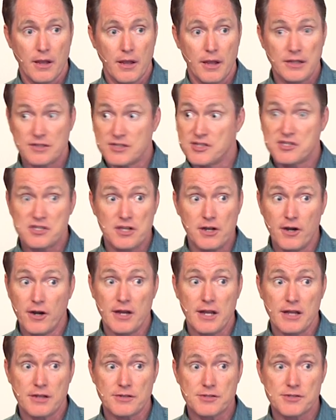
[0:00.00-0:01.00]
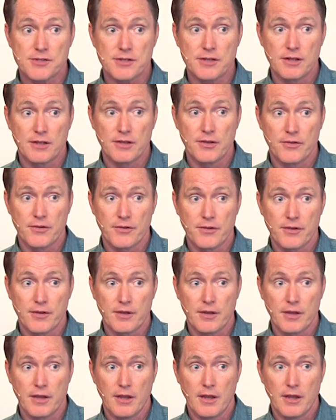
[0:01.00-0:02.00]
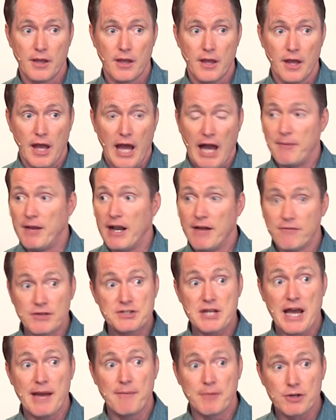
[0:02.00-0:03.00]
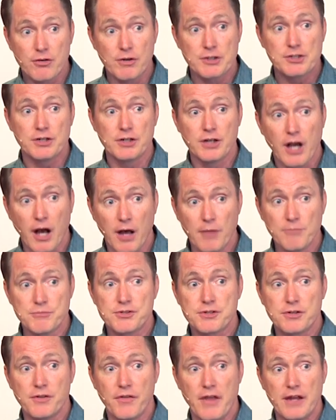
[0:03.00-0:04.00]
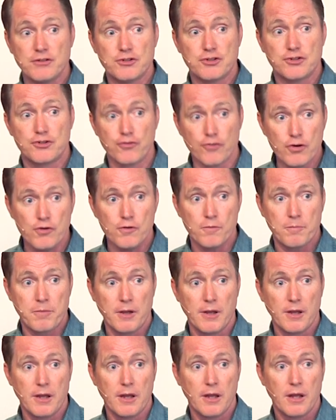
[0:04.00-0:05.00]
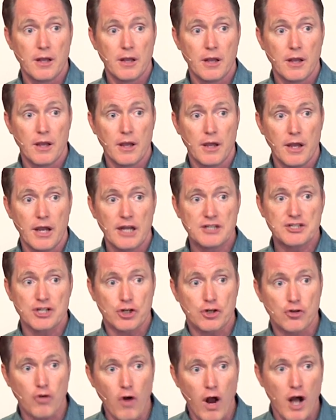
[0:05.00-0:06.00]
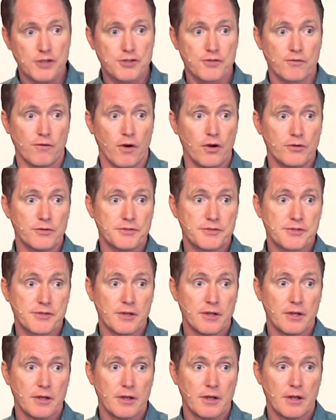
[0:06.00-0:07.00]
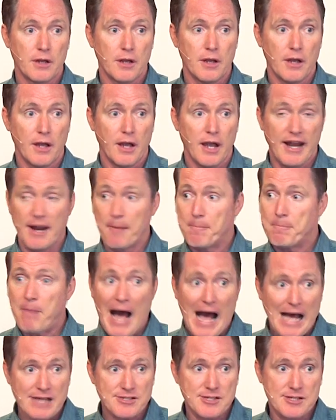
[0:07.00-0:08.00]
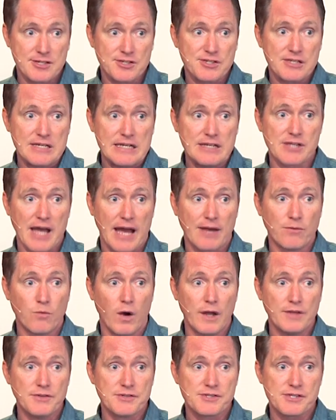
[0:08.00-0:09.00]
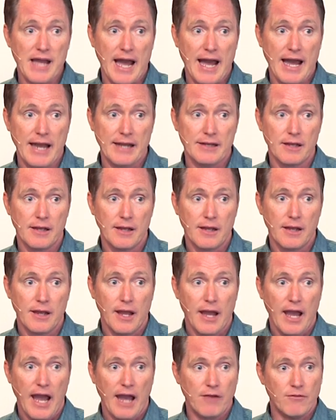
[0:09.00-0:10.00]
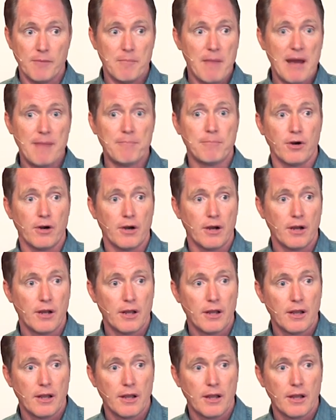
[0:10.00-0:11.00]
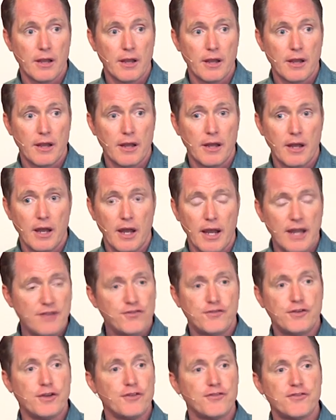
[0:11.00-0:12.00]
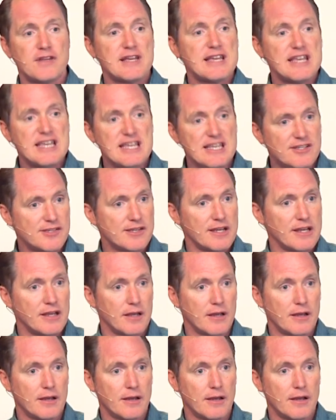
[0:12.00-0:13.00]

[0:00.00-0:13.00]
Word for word: It's serious. I mean, every time a Christian comes to that droop, it's a crossroads. And apostasy is on one side. And remember, it's just easy.